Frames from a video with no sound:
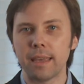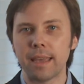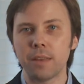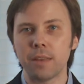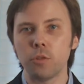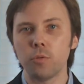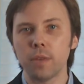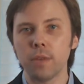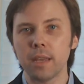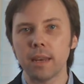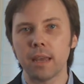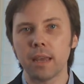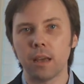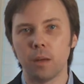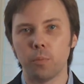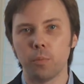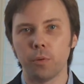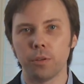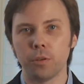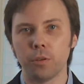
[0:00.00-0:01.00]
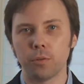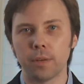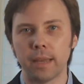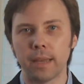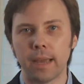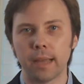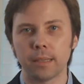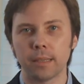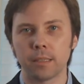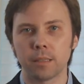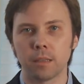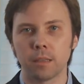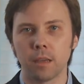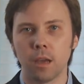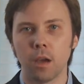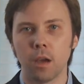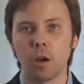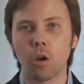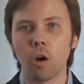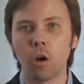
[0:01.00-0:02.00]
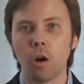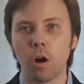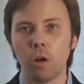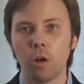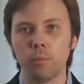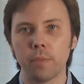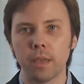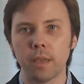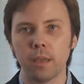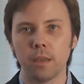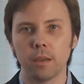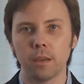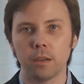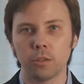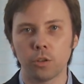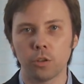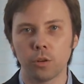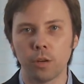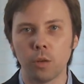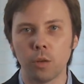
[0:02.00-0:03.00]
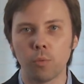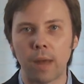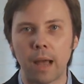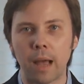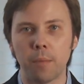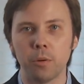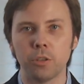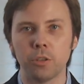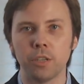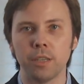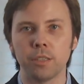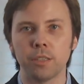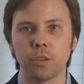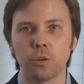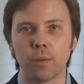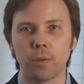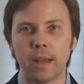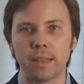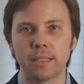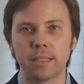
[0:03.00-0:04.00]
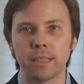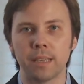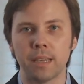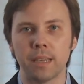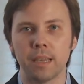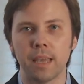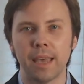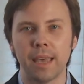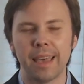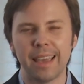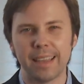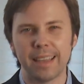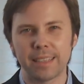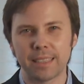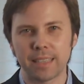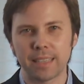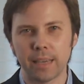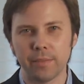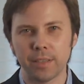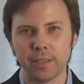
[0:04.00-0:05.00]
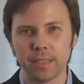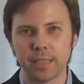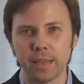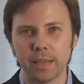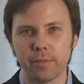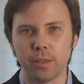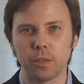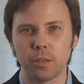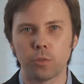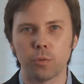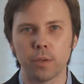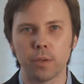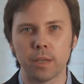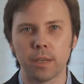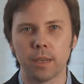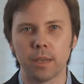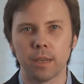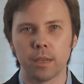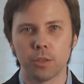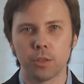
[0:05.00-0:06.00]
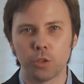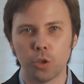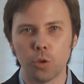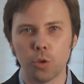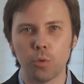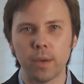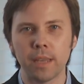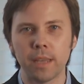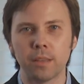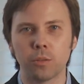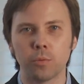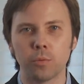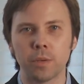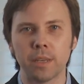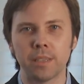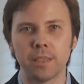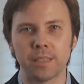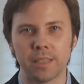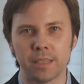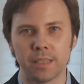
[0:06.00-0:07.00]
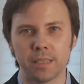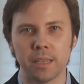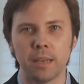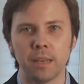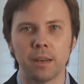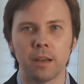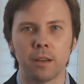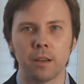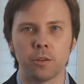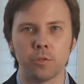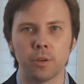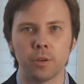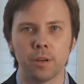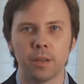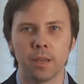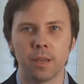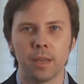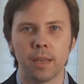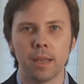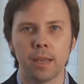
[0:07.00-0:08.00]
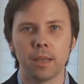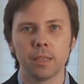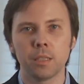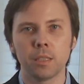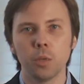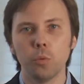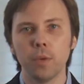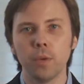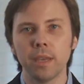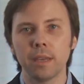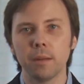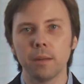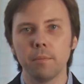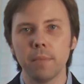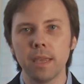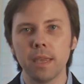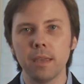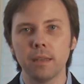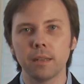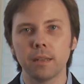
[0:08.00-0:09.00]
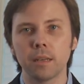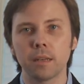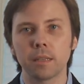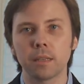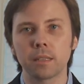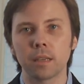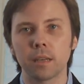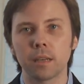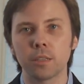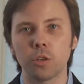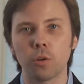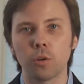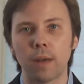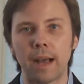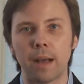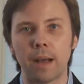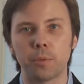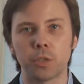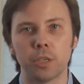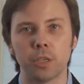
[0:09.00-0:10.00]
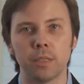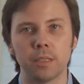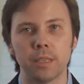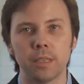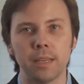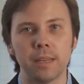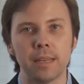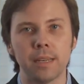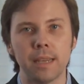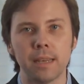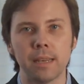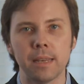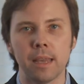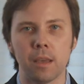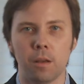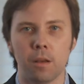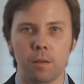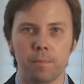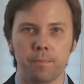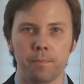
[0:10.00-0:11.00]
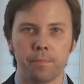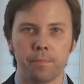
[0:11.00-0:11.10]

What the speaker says: and you need help with your debts, call me, attorney Robert J. Skowronski, at 773-283-1600, so we can meet to discuss your options in detail.